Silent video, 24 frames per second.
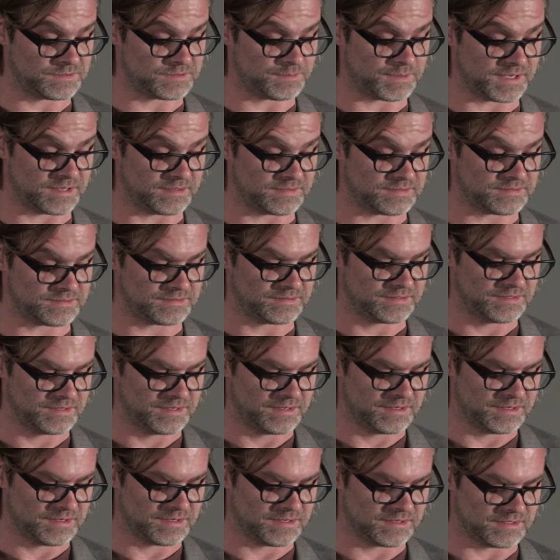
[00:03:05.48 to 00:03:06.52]
space
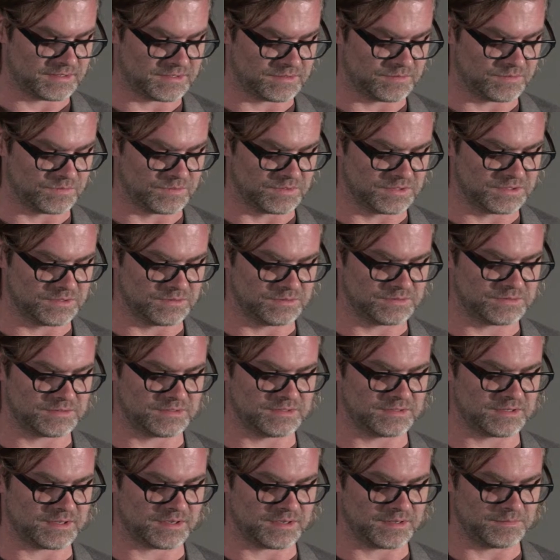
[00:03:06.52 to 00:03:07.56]
and can reduce
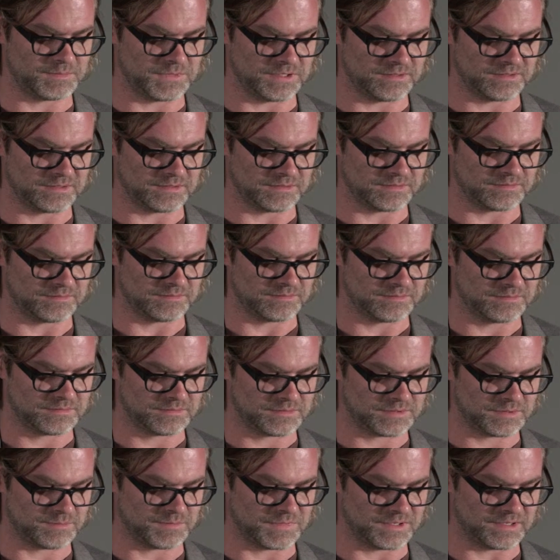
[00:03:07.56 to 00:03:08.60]
the time needed
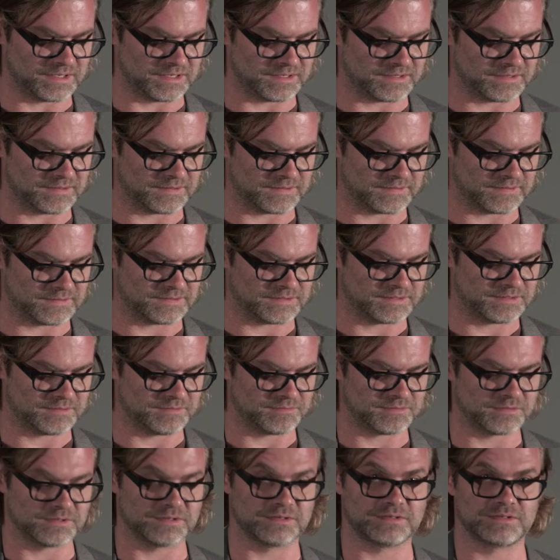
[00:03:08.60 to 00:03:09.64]
to make
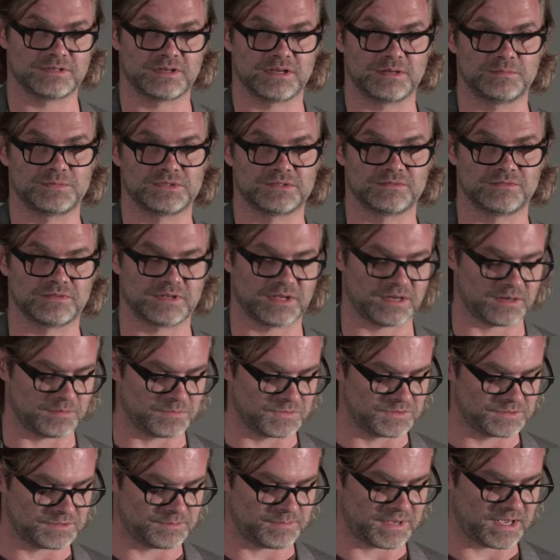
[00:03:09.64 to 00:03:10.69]
different types of
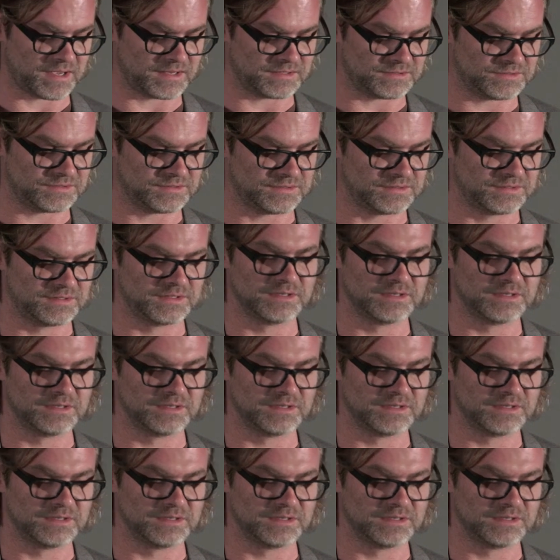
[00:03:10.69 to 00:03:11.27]
cameras match,